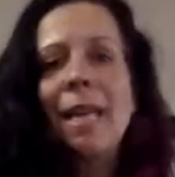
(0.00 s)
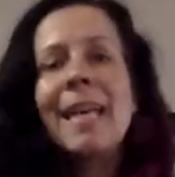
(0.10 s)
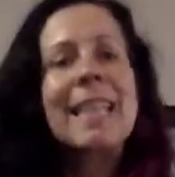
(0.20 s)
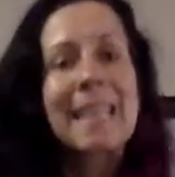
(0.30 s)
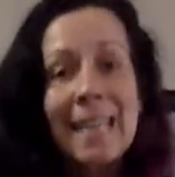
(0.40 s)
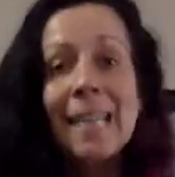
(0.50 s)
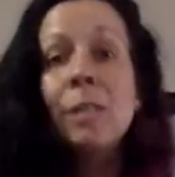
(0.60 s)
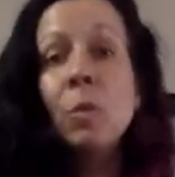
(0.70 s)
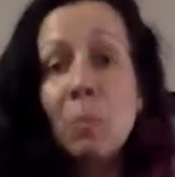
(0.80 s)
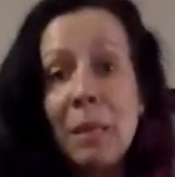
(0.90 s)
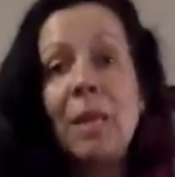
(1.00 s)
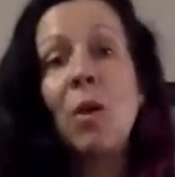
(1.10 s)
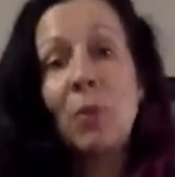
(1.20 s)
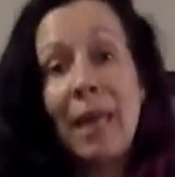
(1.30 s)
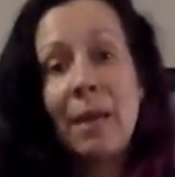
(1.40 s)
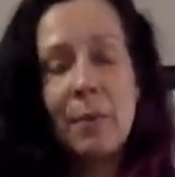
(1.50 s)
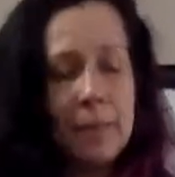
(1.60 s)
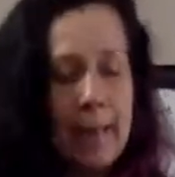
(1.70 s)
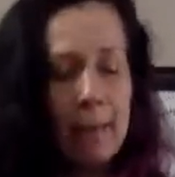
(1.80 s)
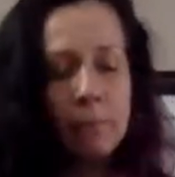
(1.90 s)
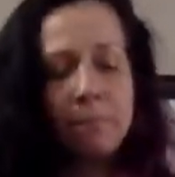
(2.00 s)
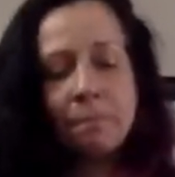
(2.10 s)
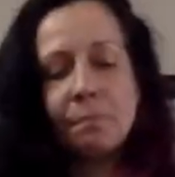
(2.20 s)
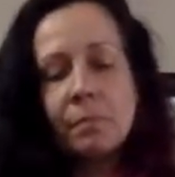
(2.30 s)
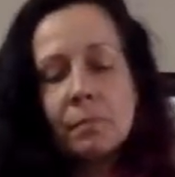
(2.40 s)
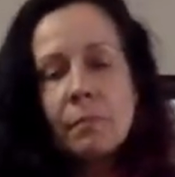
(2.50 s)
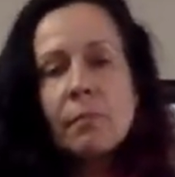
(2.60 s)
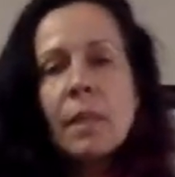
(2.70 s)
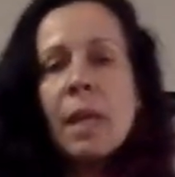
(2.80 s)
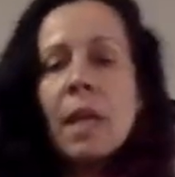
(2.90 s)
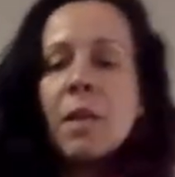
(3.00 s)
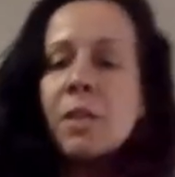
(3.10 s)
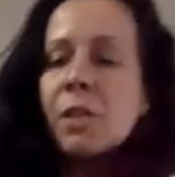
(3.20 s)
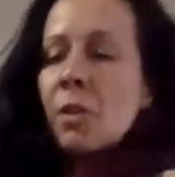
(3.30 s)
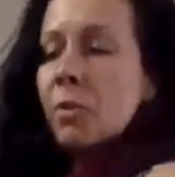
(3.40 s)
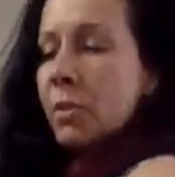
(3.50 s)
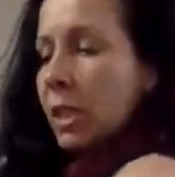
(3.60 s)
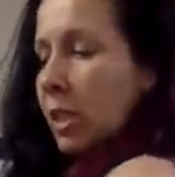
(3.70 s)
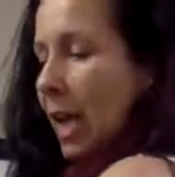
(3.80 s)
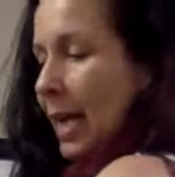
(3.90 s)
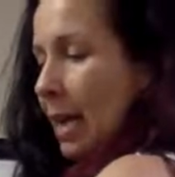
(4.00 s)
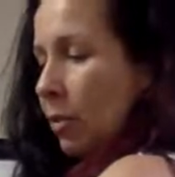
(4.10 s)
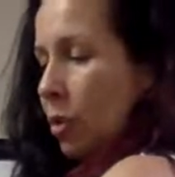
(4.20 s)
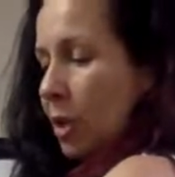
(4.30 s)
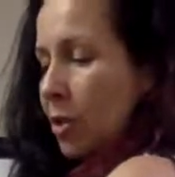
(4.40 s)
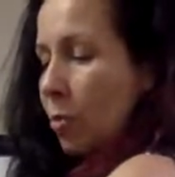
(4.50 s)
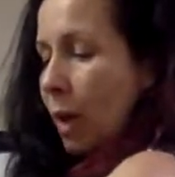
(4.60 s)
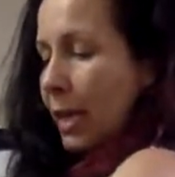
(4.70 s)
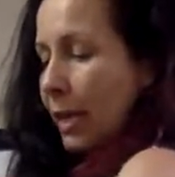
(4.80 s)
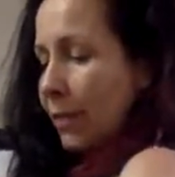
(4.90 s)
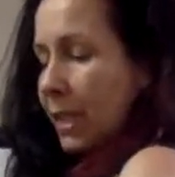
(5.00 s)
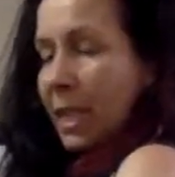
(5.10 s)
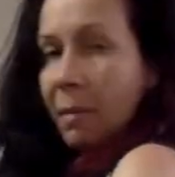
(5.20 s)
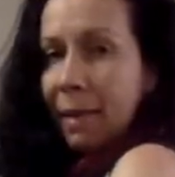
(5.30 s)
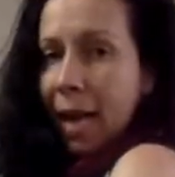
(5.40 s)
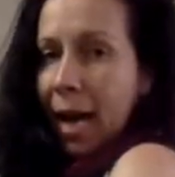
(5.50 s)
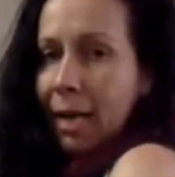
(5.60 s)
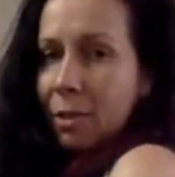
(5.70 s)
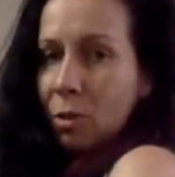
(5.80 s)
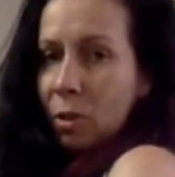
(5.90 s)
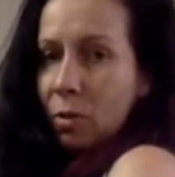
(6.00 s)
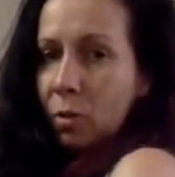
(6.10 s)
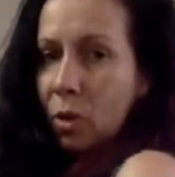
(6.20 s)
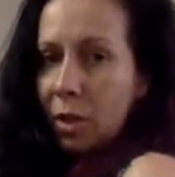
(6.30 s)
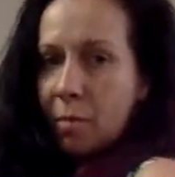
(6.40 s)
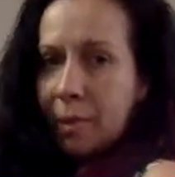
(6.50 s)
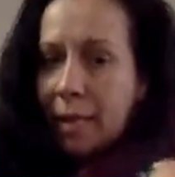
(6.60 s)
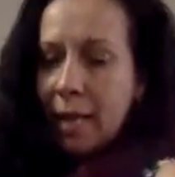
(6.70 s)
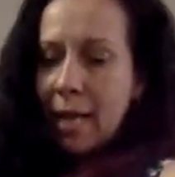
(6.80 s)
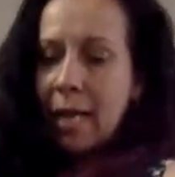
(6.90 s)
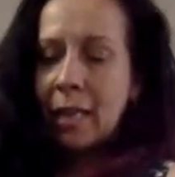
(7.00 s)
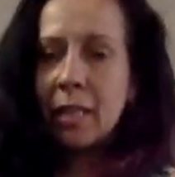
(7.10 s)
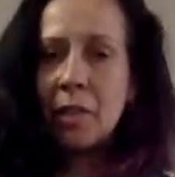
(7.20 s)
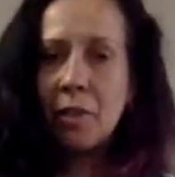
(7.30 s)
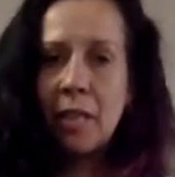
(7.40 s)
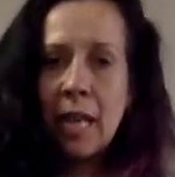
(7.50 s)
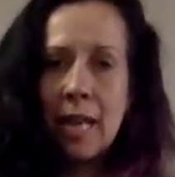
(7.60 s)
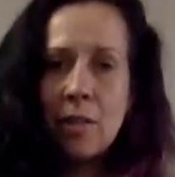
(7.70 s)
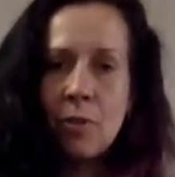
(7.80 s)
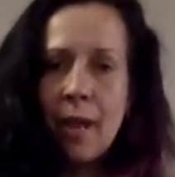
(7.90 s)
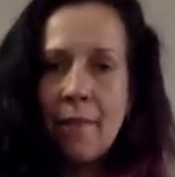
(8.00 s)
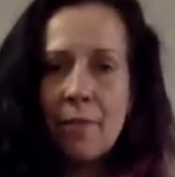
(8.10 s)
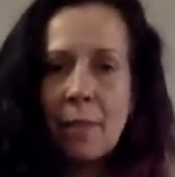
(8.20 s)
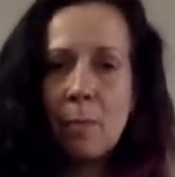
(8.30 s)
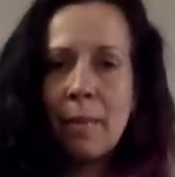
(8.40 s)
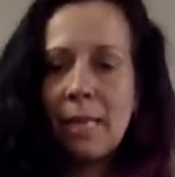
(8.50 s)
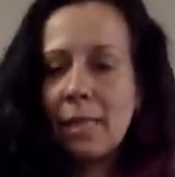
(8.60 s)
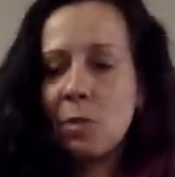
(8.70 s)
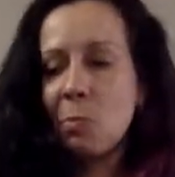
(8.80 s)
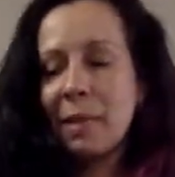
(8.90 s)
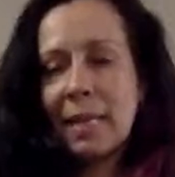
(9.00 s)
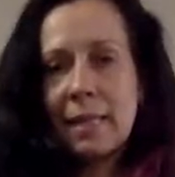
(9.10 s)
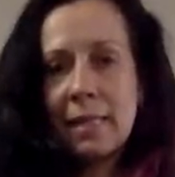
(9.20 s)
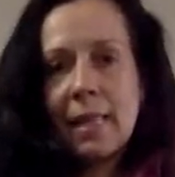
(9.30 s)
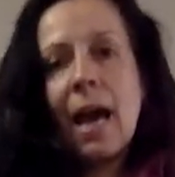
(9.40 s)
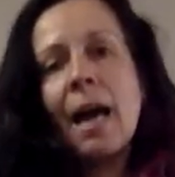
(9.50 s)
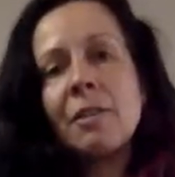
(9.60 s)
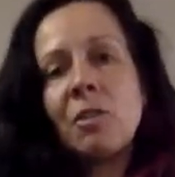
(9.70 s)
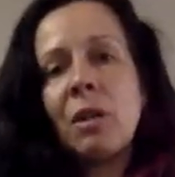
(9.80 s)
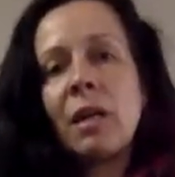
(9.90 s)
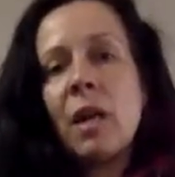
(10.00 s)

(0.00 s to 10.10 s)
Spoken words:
The kids will be okay with that. So decide how long you want. If it's going to be a hot dog, go longer. But clearly I don't have the space to make this a hot dog.